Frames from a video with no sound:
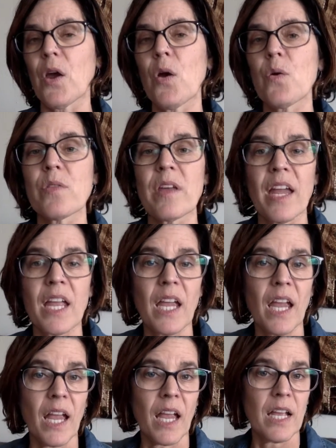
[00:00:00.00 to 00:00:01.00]
Oh, they
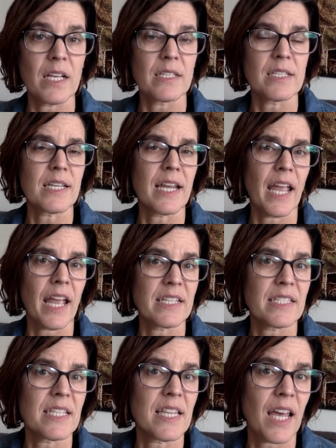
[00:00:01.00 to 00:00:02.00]
can't,
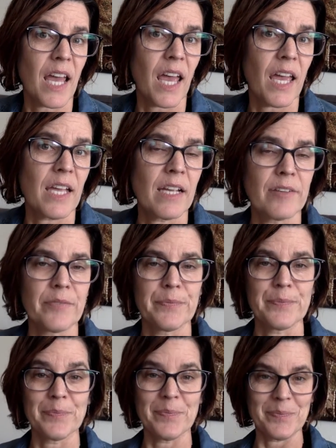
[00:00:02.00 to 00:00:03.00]
can't they?
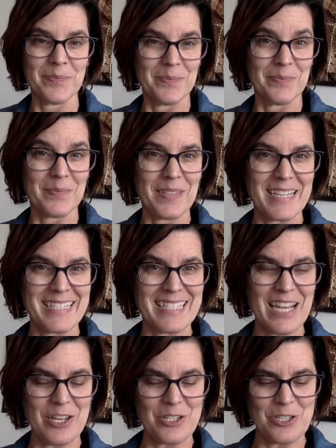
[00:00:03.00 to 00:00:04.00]

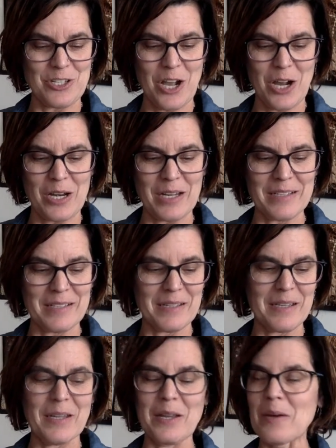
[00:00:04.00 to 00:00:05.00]
said Charlotte,
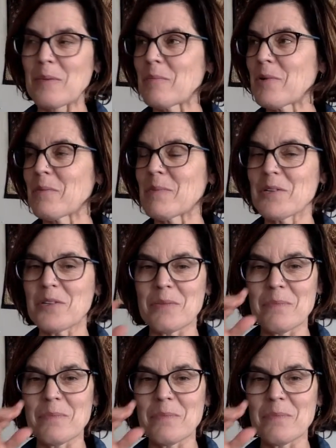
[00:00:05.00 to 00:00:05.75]
murmured,